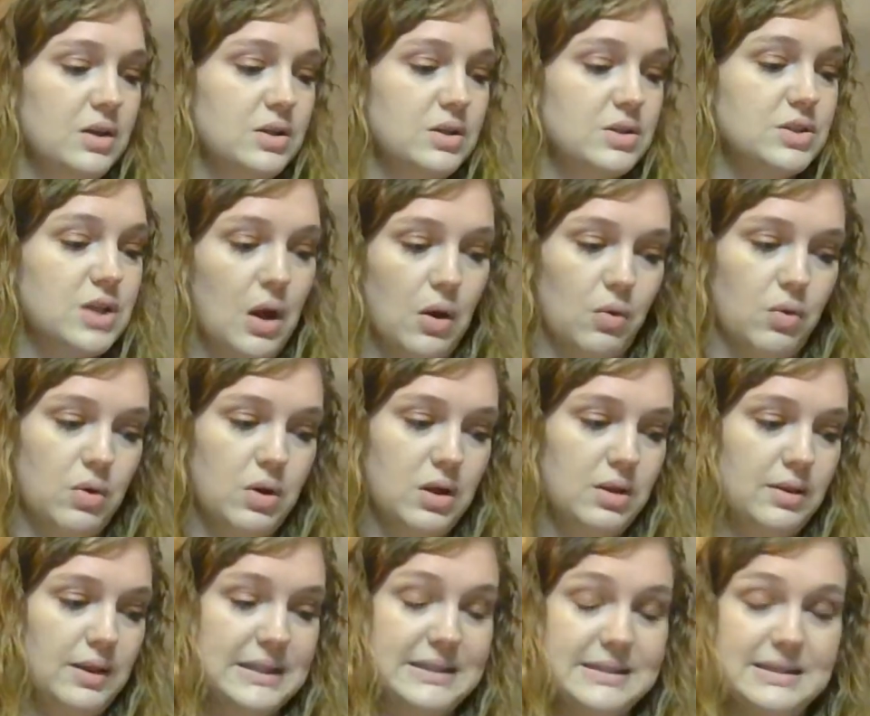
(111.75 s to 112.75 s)
So
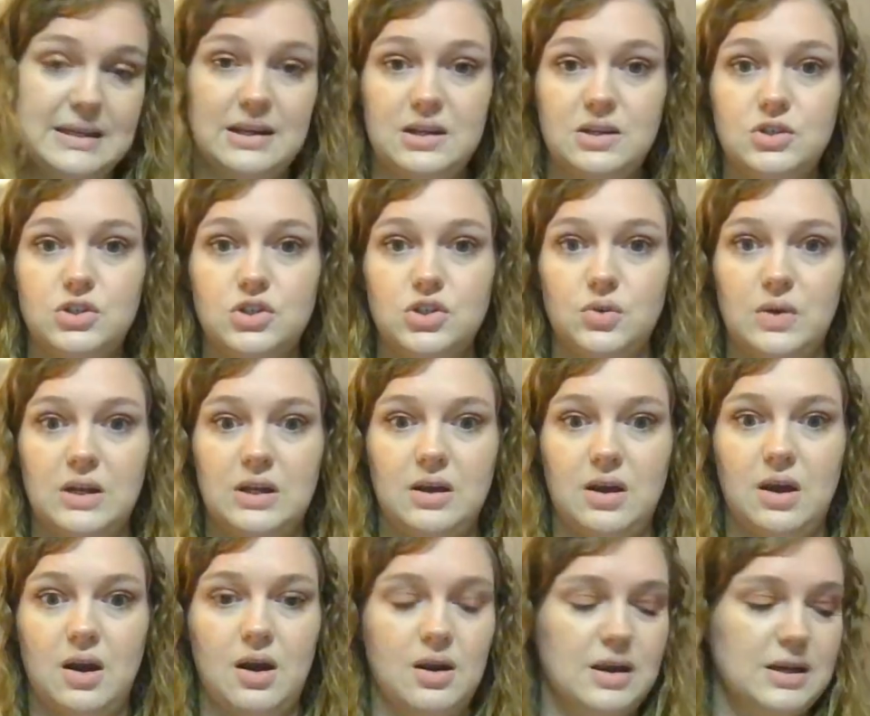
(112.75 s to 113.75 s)
let's get into it.
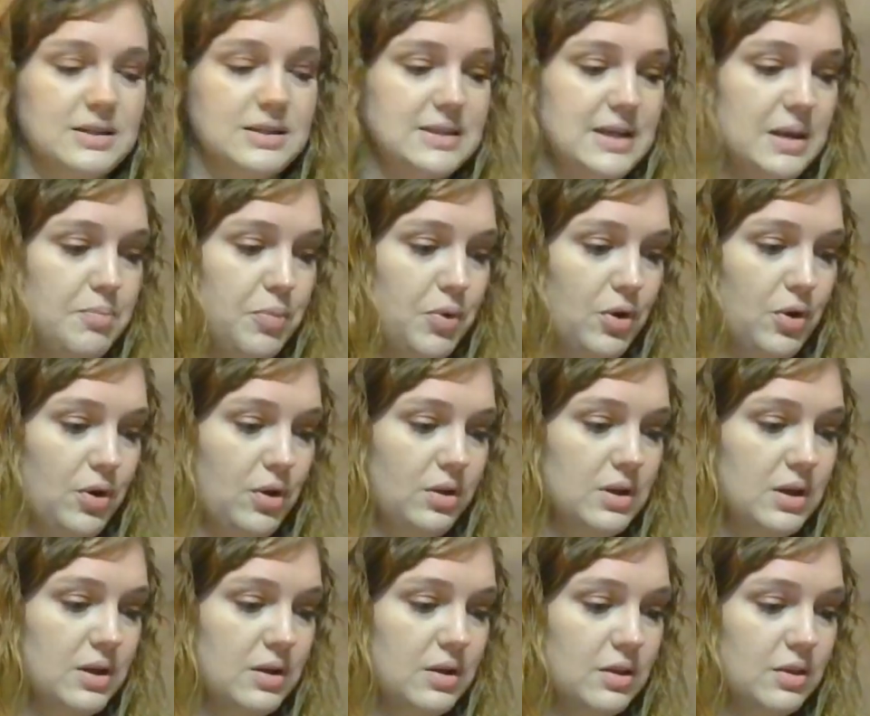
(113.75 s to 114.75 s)
Our example,
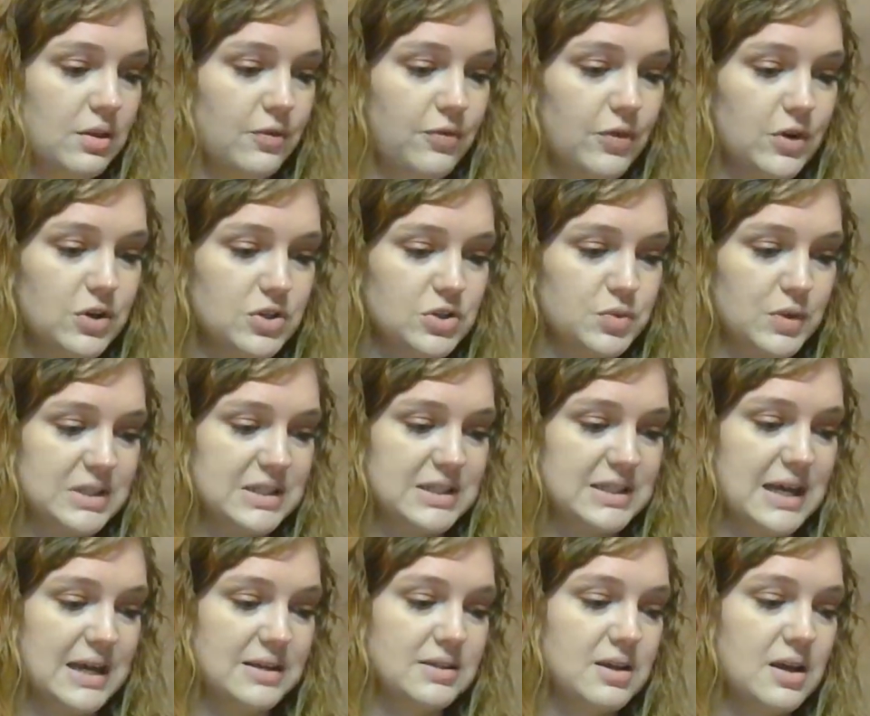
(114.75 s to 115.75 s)
the first one
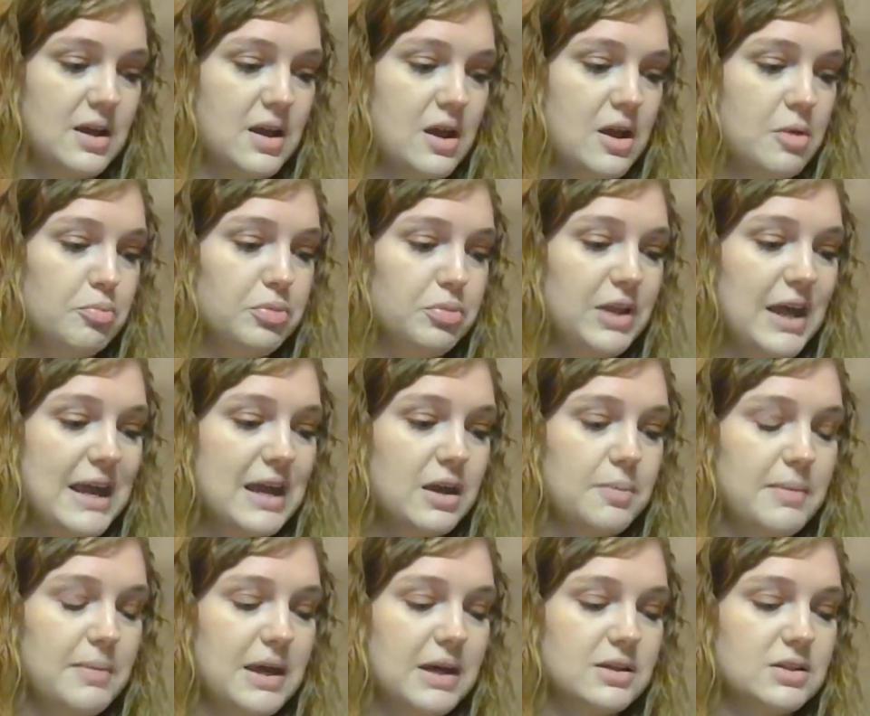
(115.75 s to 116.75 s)
says, Blake
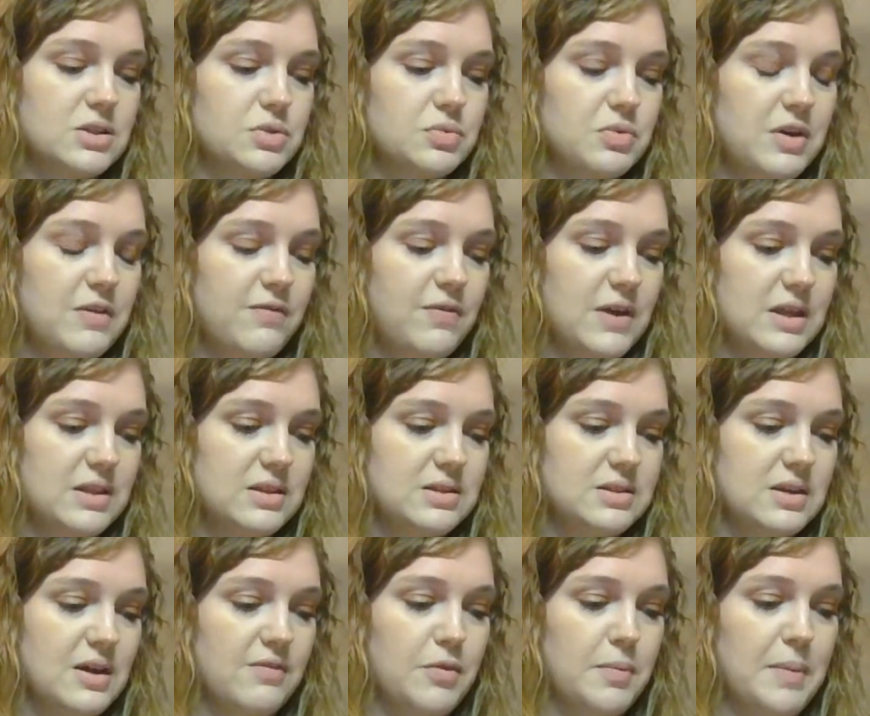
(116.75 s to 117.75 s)
mixed 3/5
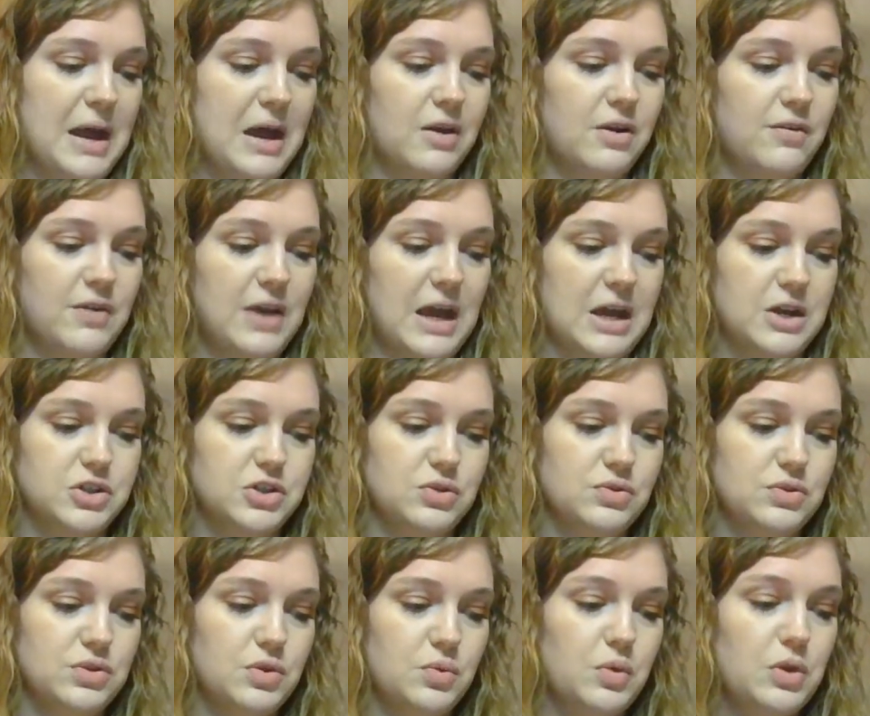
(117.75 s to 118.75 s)
of a pound of
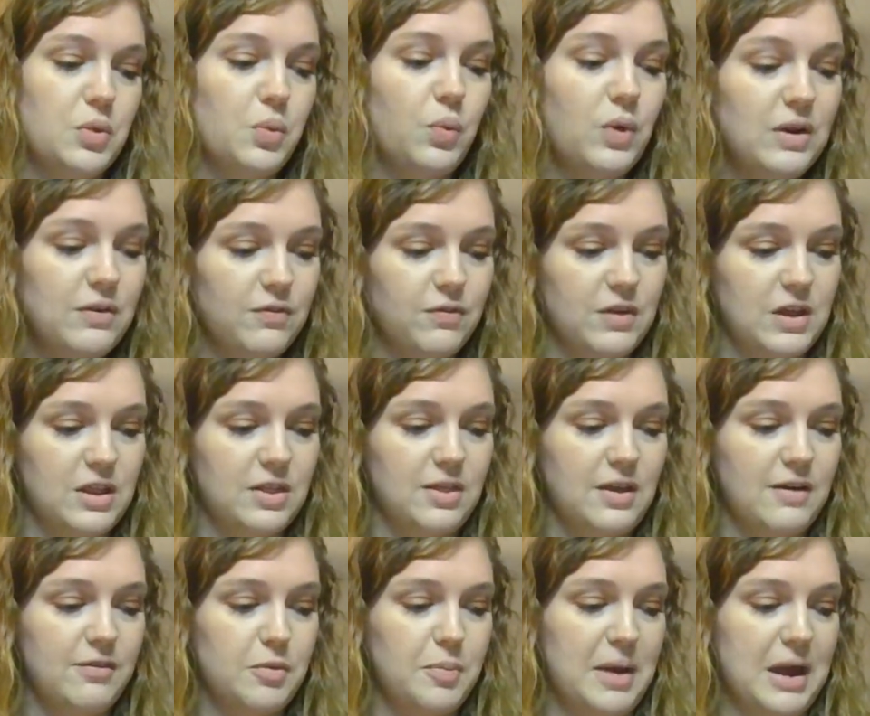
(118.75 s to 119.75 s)
cashews with 1/5
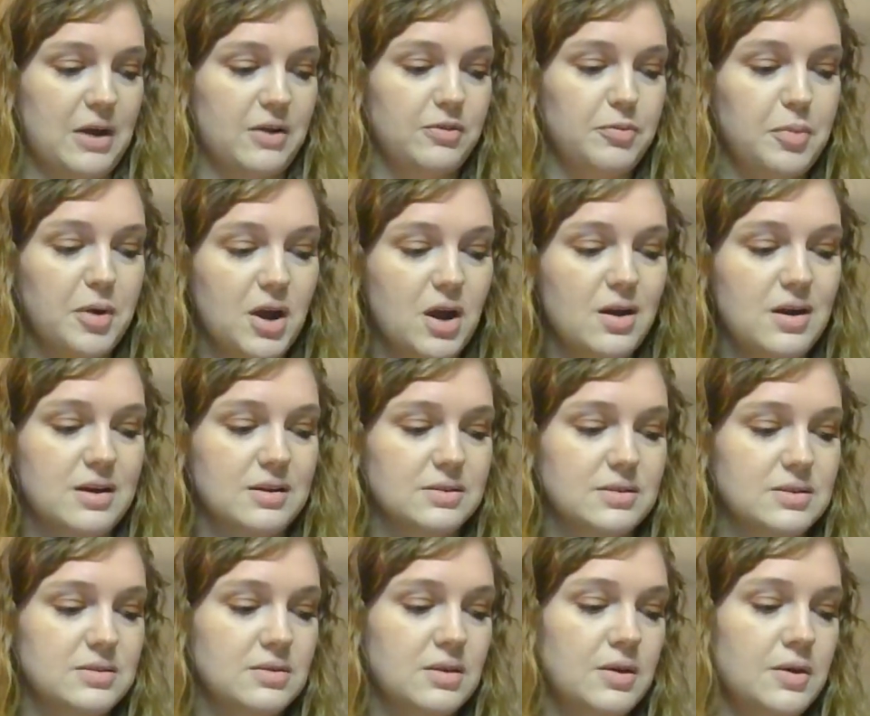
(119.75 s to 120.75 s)
of a pound of pecans.